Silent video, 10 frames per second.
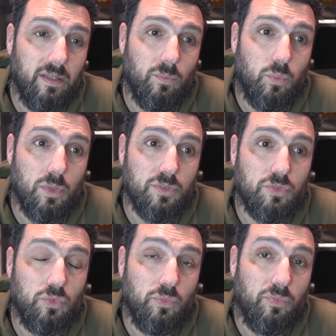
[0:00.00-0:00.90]
It
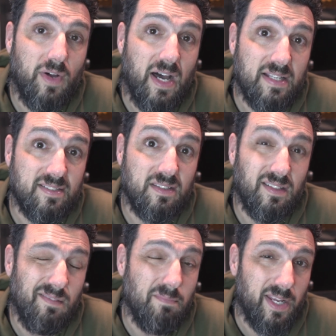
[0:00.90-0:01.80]
was too fast,
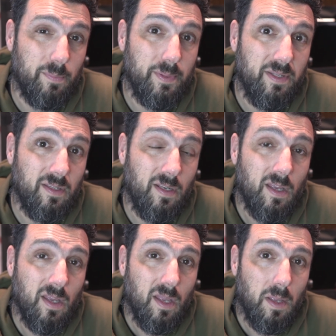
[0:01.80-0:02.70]
in my opinion.
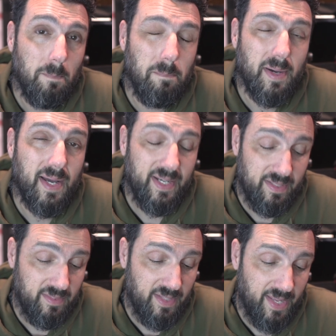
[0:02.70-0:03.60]
But
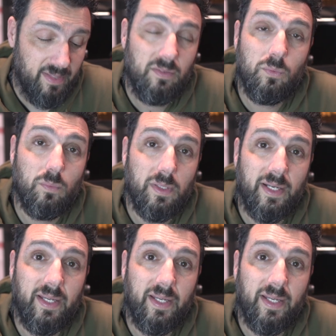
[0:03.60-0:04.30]
in the end, when